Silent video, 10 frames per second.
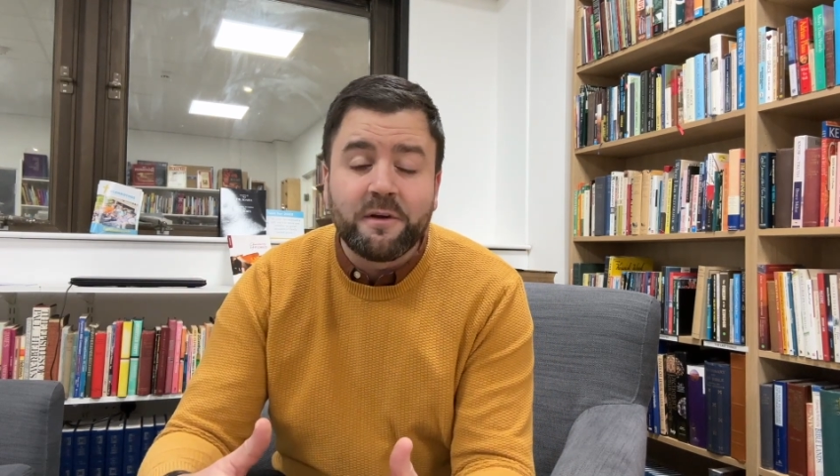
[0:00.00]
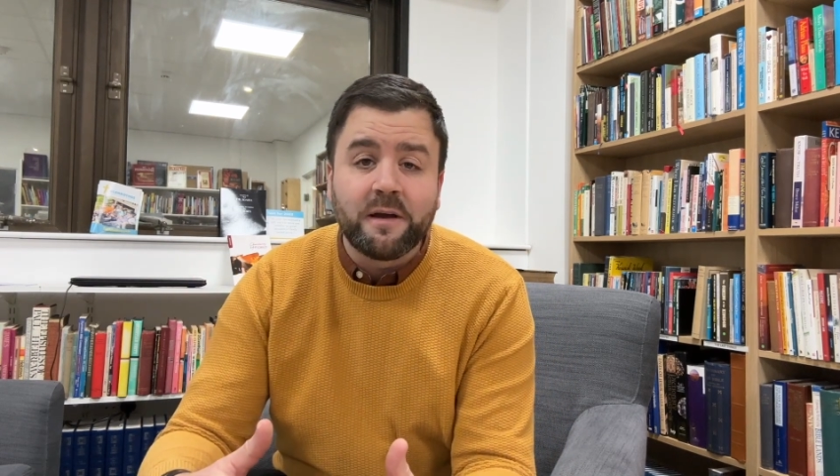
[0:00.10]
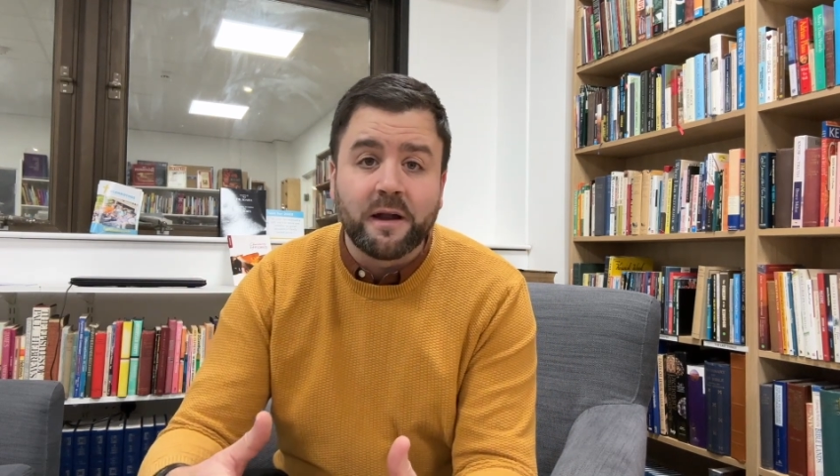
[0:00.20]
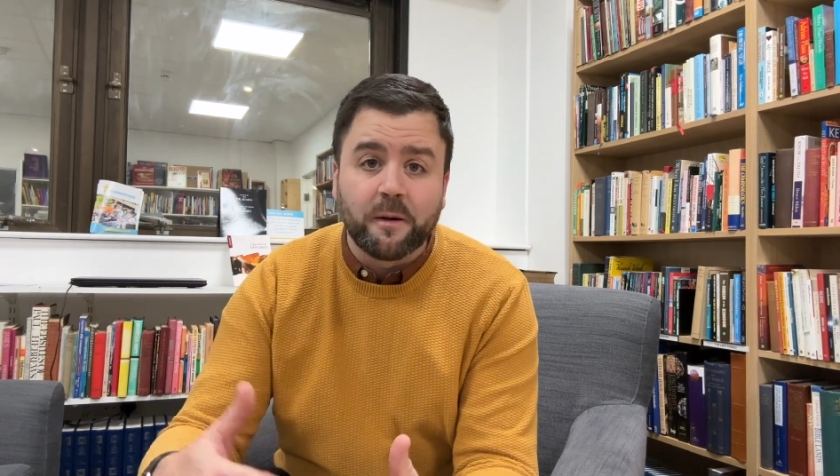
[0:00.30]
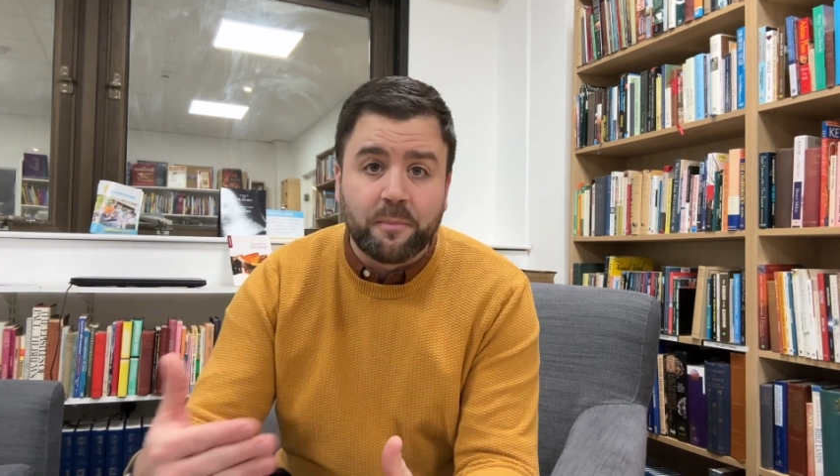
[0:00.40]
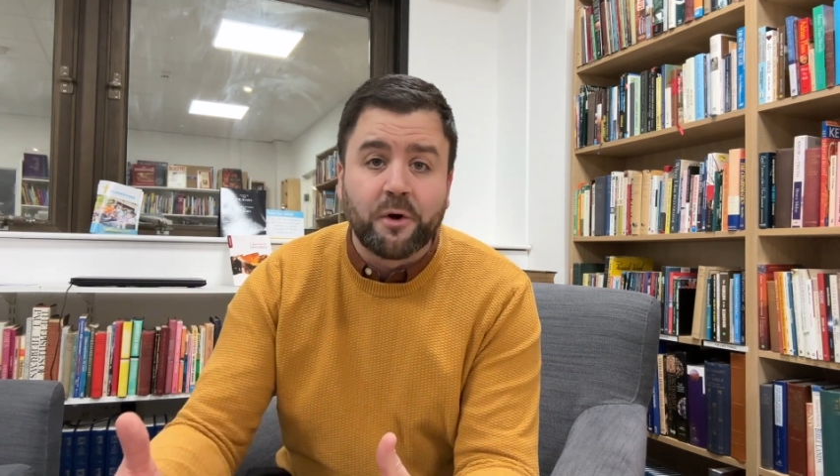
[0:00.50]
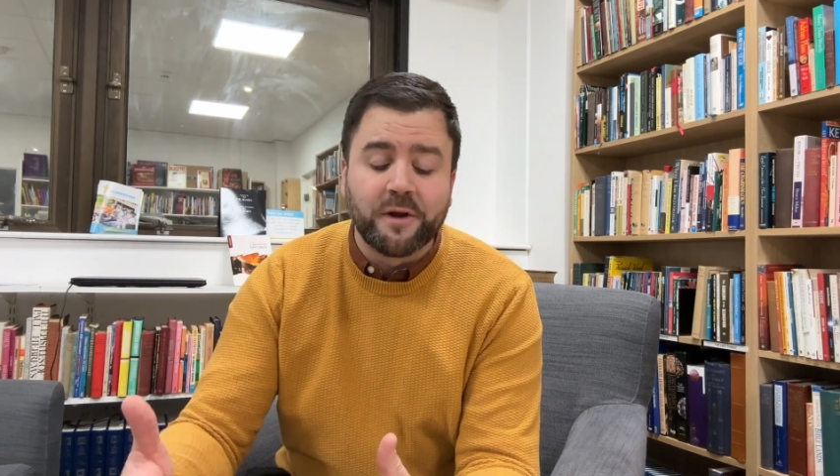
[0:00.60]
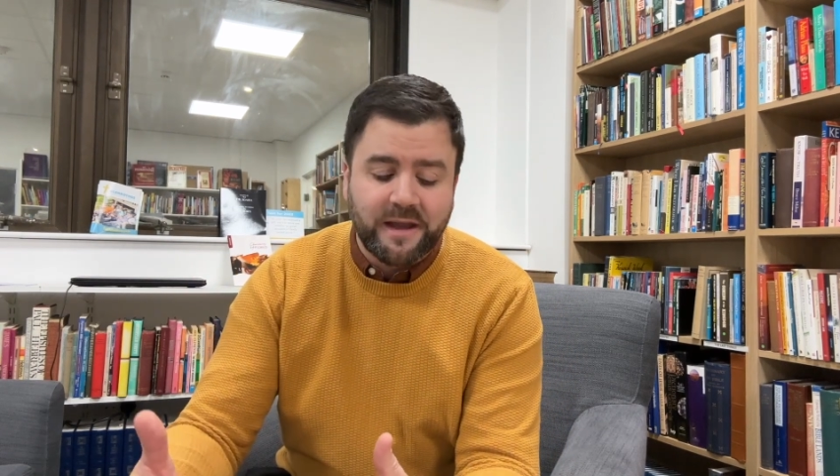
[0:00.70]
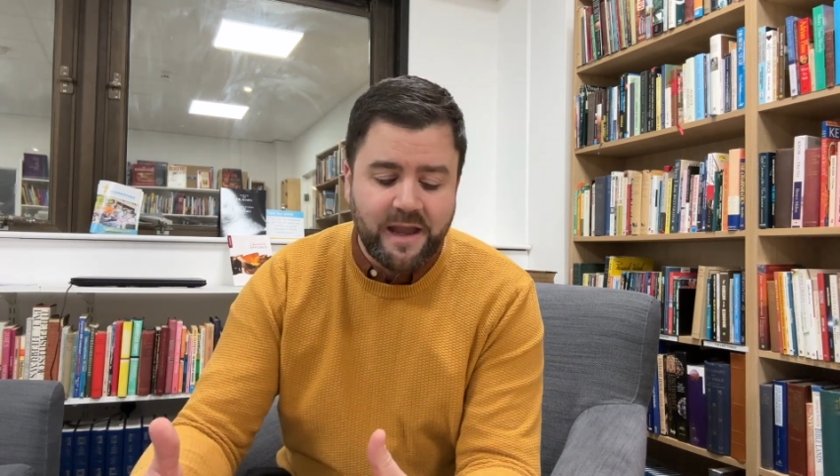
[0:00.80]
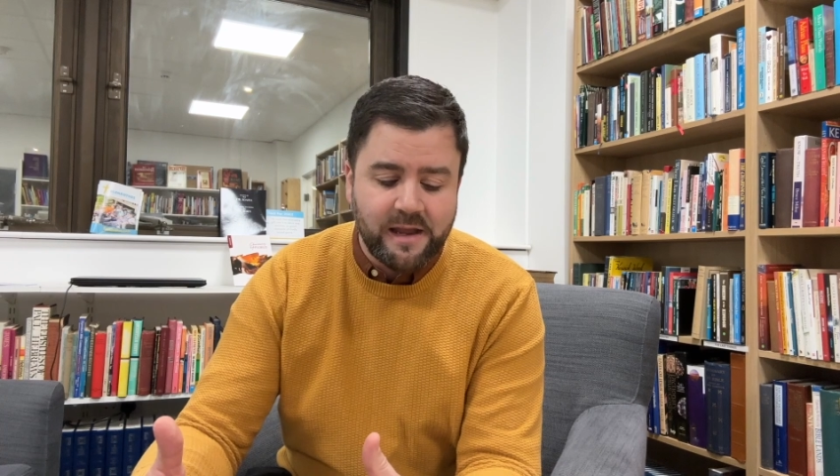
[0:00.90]
and are born
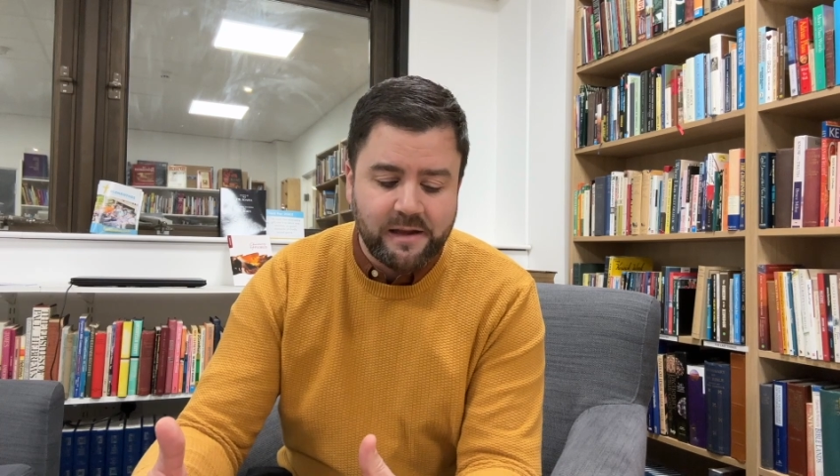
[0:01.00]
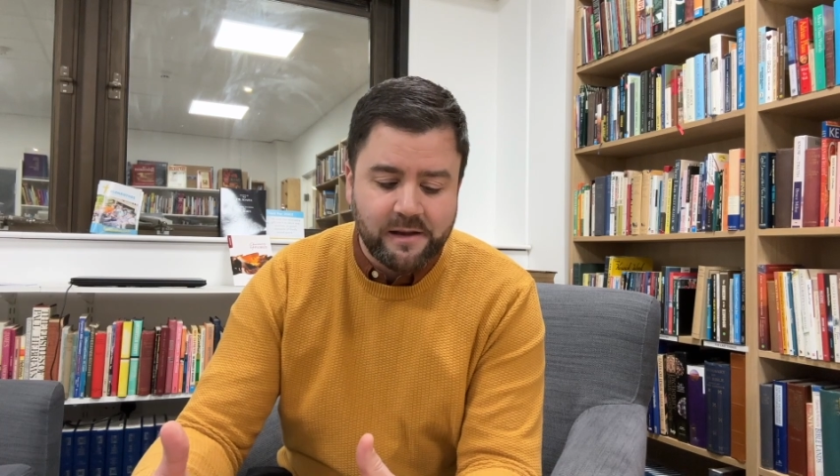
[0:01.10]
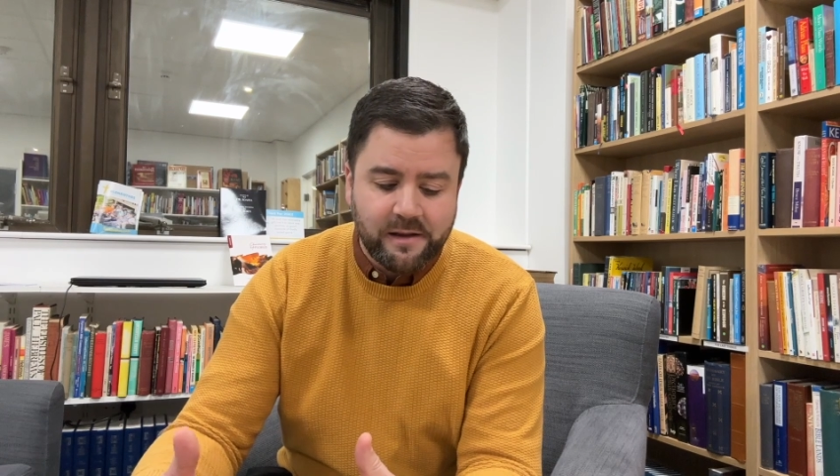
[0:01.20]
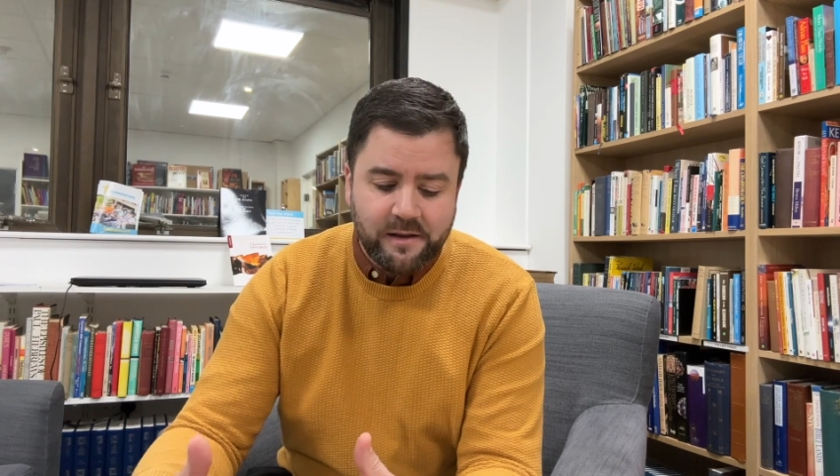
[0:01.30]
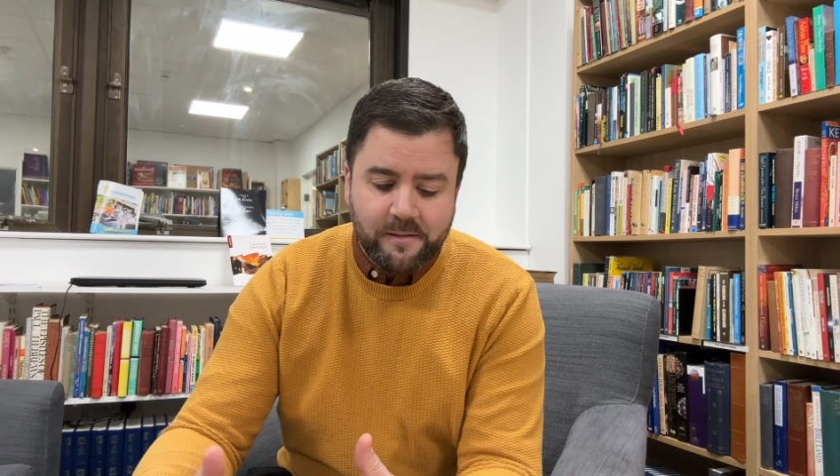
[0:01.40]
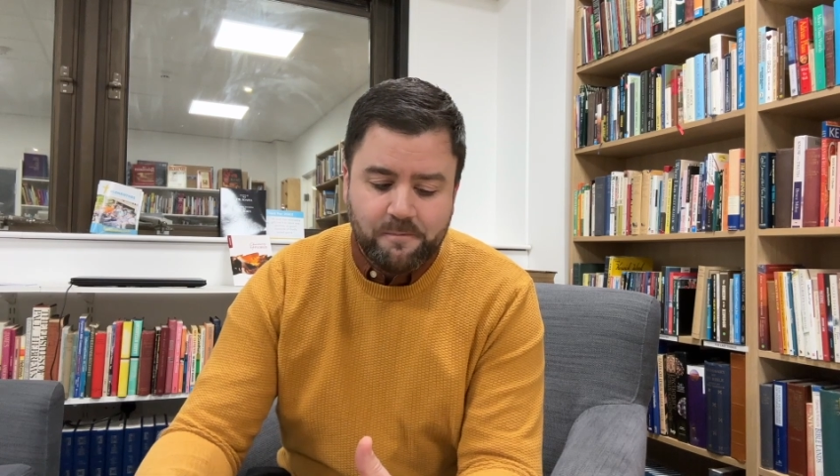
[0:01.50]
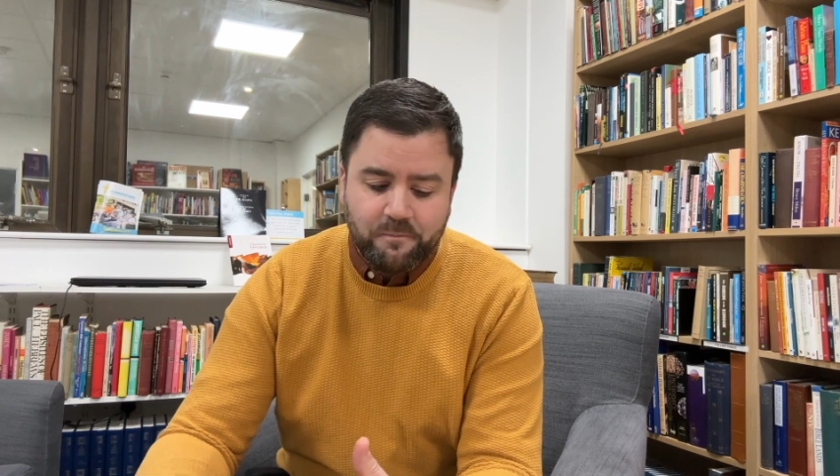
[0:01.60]
again,